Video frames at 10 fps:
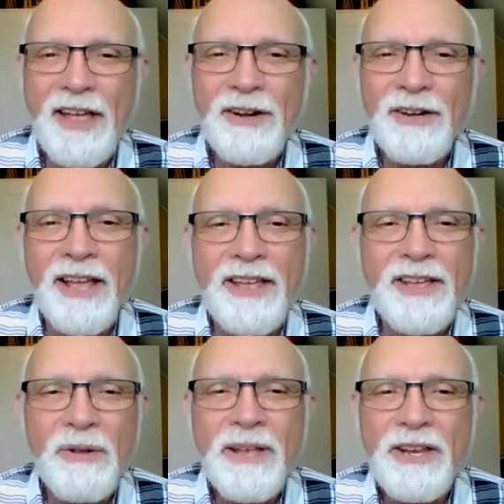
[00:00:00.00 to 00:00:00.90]

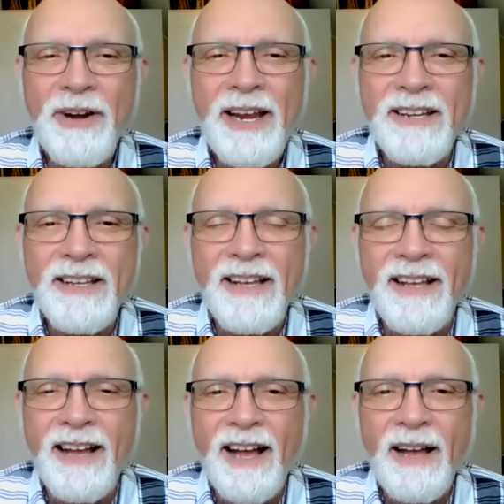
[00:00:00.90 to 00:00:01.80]
It'll be great.
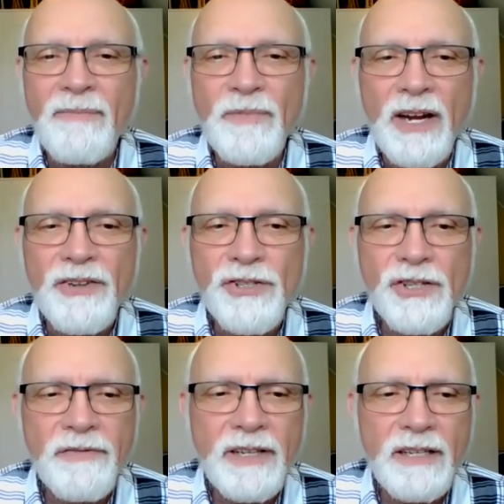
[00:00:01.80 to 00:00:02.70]
Are you
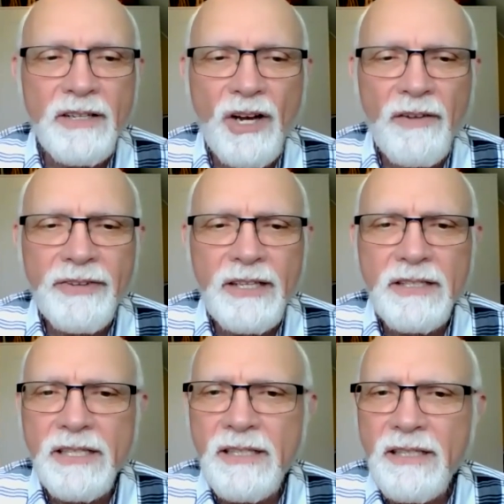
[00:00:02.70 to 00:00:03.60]
serving coffee
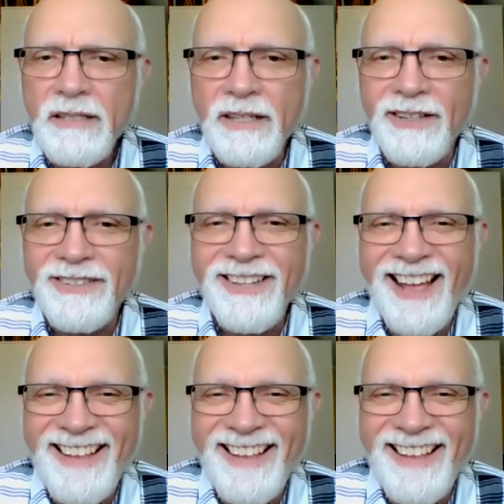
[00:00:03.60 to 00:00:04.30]
and tea, or?